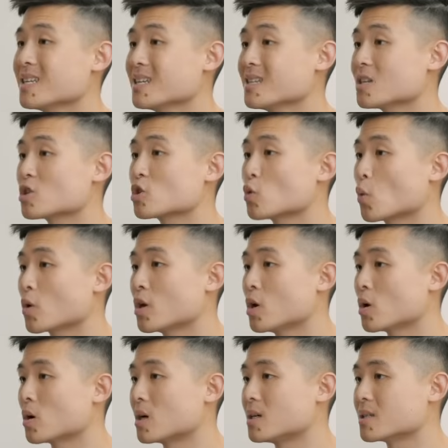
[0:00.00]
it in the store
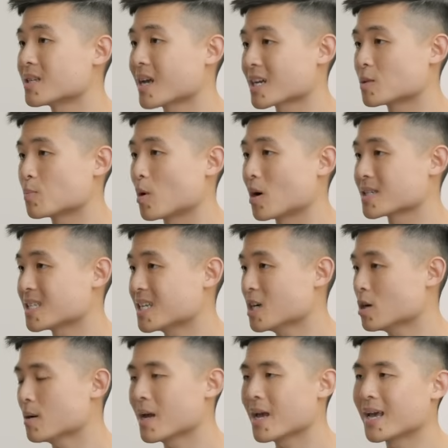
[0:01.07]
URL text box
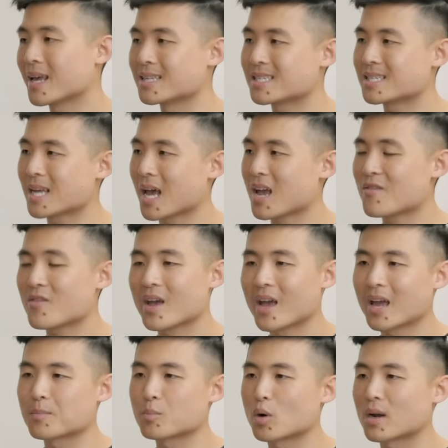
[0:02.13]
here, hit save,
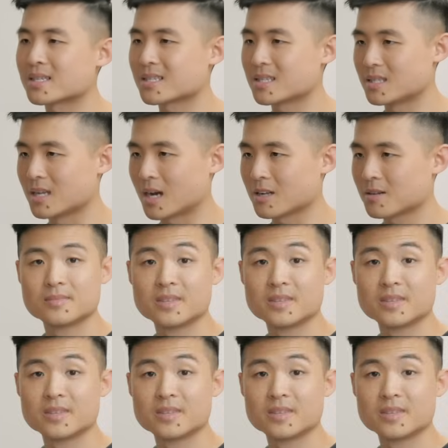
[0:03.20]
and press done.